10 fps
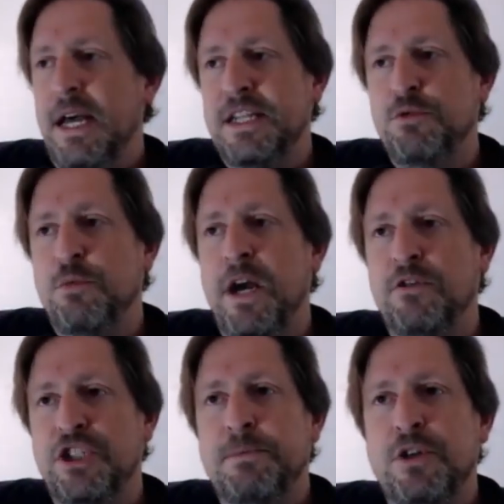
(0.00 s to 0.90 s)
as well,
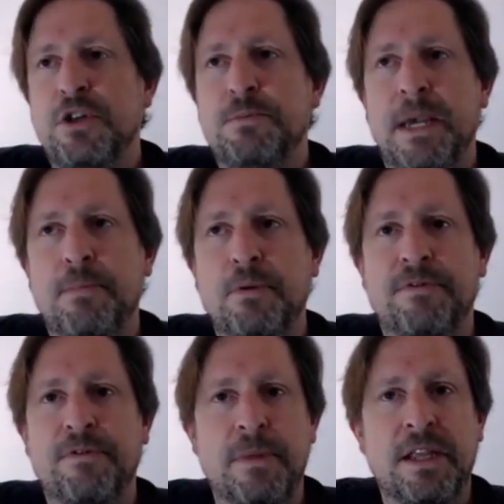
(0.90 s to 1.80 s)
just because people are
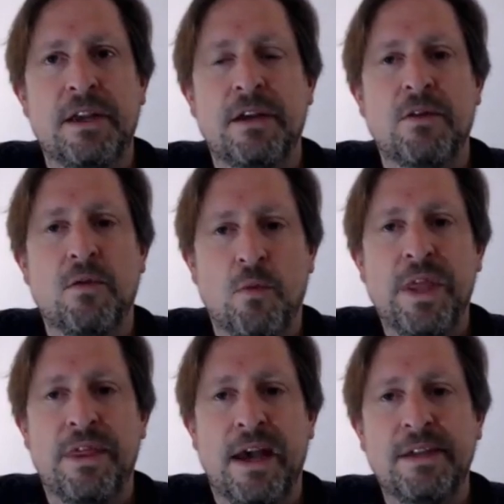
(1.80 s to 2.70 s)
familiar
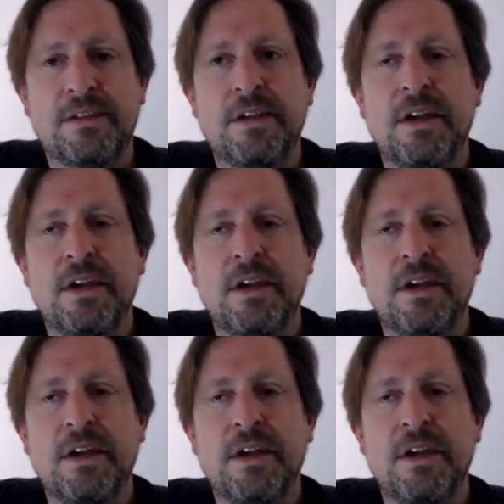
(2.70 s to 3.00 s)
with that.